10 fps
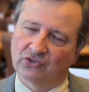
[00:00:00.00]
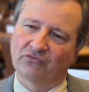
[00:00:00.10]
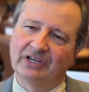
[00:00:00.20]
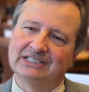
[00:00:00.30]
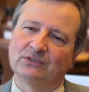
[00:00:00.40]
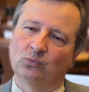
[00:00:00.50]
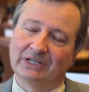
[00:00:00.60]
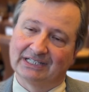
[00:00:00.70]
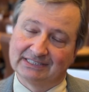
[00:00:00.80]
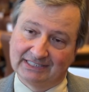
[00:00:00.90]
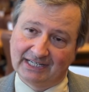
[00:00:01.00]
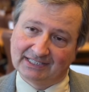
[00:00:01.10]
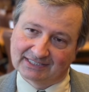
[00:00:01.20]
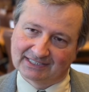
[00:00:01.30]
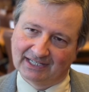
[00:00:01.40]
The reason we
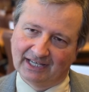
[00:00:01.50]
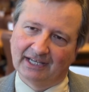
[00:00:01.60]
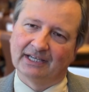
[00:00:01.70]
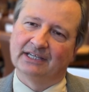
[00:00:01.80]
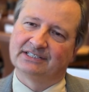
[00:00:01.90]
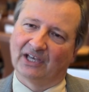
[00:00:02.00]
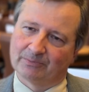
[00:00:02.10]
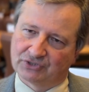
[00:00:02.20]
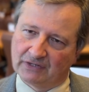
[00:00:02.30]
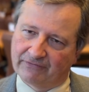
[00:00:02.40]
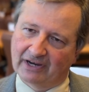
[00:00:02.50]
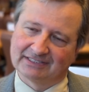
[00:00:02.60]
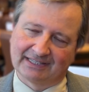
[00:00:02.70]
exist is to help seafarers.